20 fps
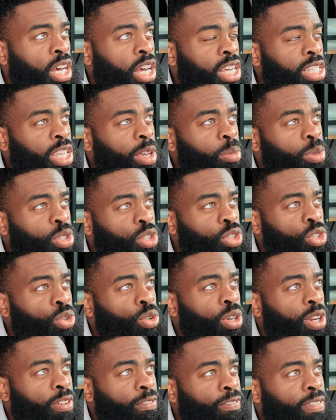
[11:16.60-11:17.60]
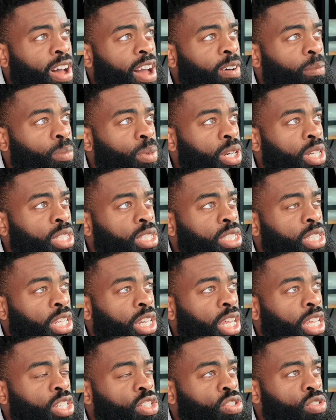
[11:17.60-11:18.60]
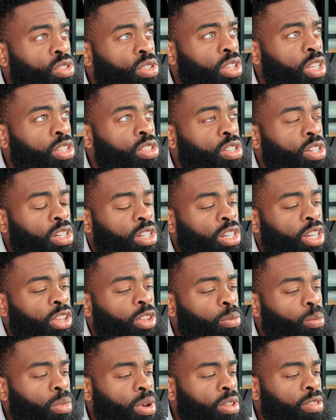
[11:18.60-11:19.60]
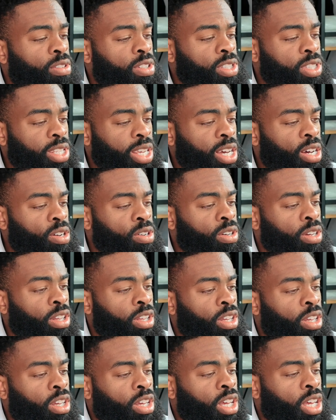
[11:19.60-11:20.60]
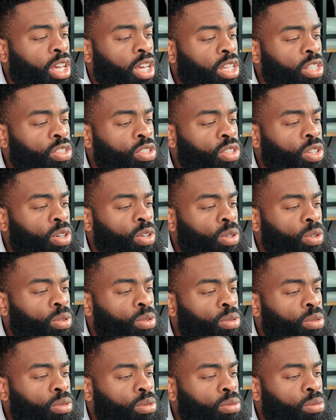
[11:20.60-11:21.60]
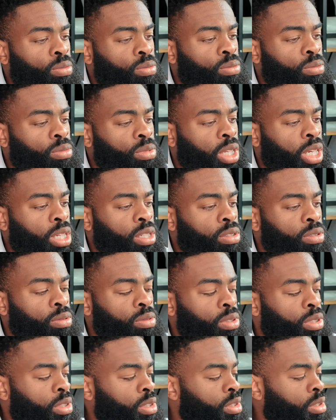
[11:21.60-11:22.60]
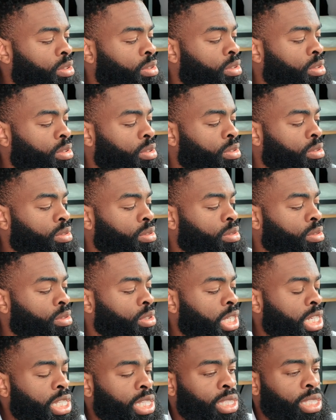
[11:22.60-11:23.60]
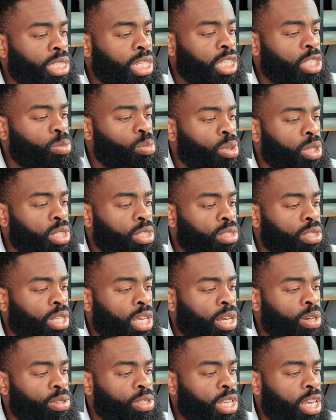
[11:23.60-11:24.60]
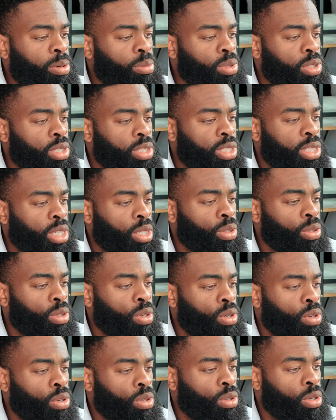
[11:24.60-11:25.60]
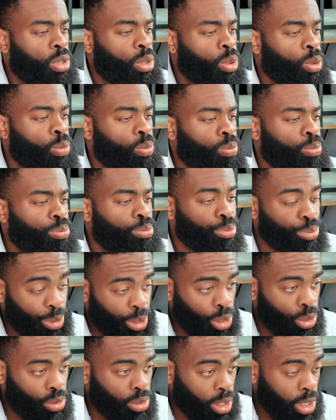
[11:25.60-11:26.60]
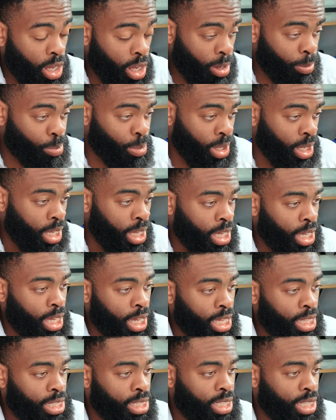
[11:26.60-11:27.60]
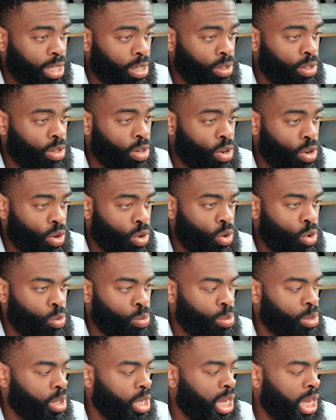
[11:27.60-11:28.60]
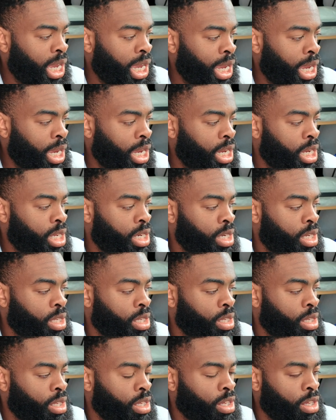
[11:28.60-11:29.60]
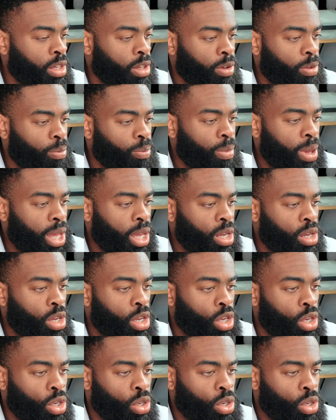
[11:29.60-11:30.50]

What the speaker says: I was able to do it in 5 months, and then it took another month to sell. And so, yeah, in 6 months, I was able to build up and sell the home and make,